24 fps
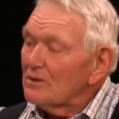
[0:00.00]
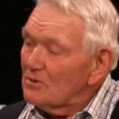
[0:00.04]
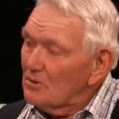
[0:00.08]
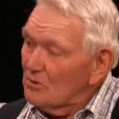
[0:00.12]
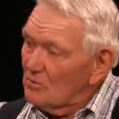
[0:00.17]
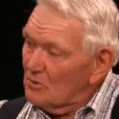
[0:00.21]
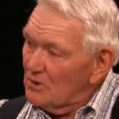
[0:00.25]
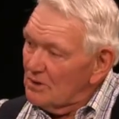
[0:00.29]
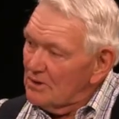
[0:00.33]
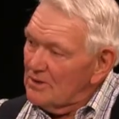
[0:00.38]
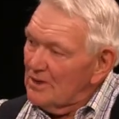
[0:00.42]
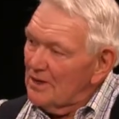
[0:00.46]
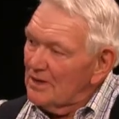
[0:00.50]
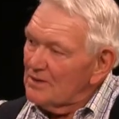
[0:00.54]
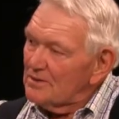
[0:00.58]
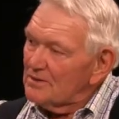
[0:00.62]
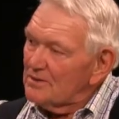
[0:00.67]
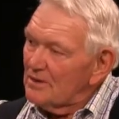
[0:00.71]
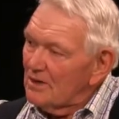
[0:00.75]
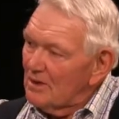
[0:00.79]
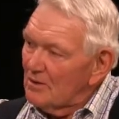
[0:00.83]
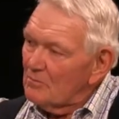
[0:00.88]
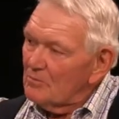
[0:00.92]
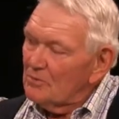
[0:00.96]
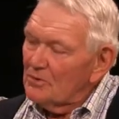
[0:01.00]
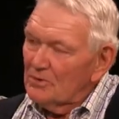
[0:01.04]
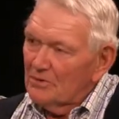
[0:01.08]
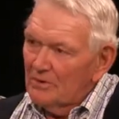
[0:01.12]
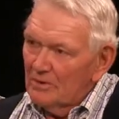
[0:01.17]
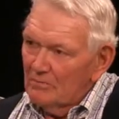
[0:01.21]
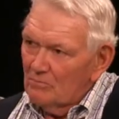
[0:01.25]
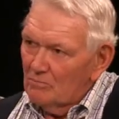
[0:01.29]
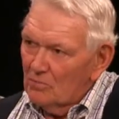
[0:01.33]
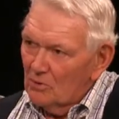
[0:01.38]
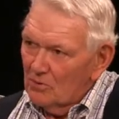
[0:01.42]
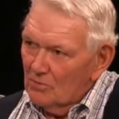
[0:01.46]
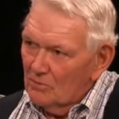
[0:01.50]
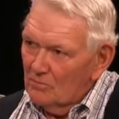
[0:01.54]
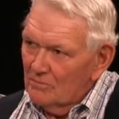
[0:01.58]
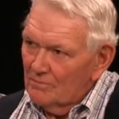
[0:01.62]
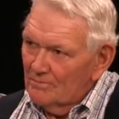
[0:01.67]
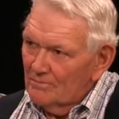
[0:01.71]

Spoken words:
So when it takes it up, you get blue.